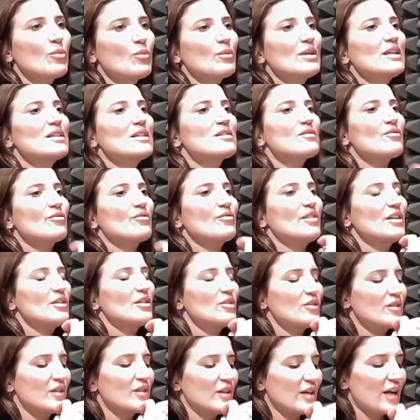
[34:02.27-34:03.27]
We need to
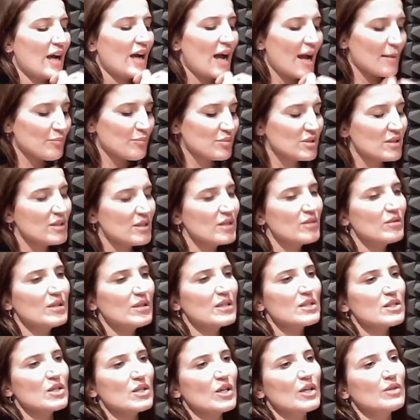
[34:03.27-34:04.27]
feel absolute
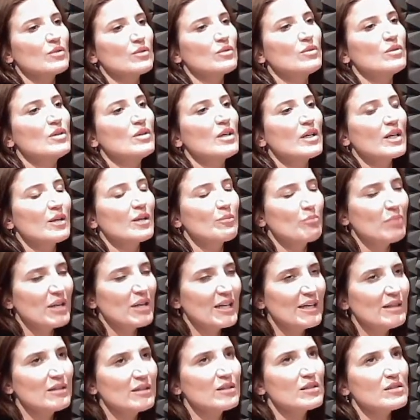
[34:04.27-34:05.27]
internal
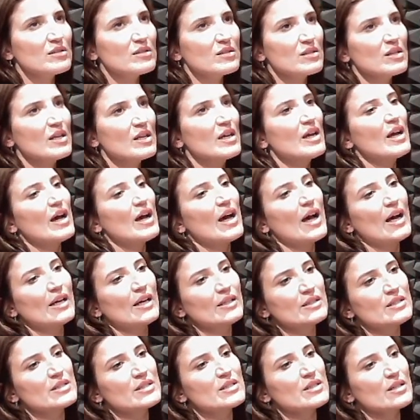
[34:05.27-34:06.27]
completeness
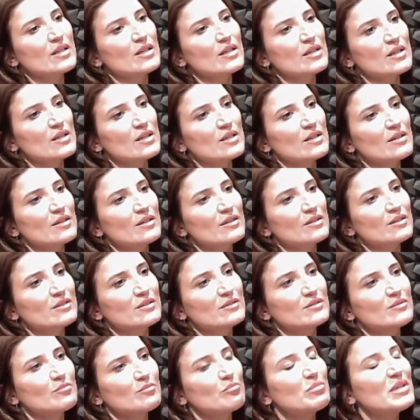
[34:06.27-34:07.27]
and
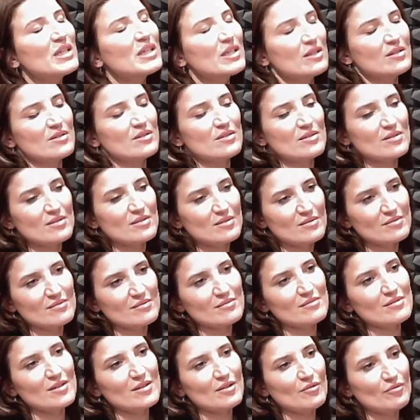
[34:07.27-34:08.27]
peace.
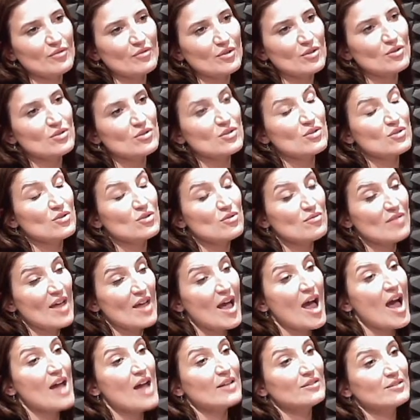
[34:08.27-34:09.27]
And for you to do
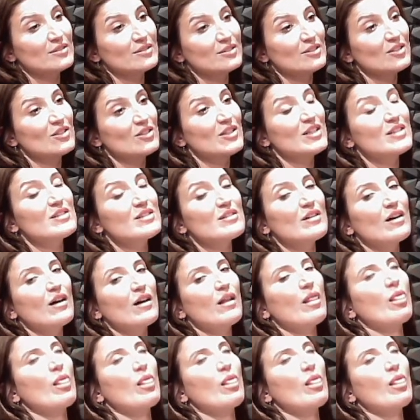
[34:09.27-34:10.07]
that, you need to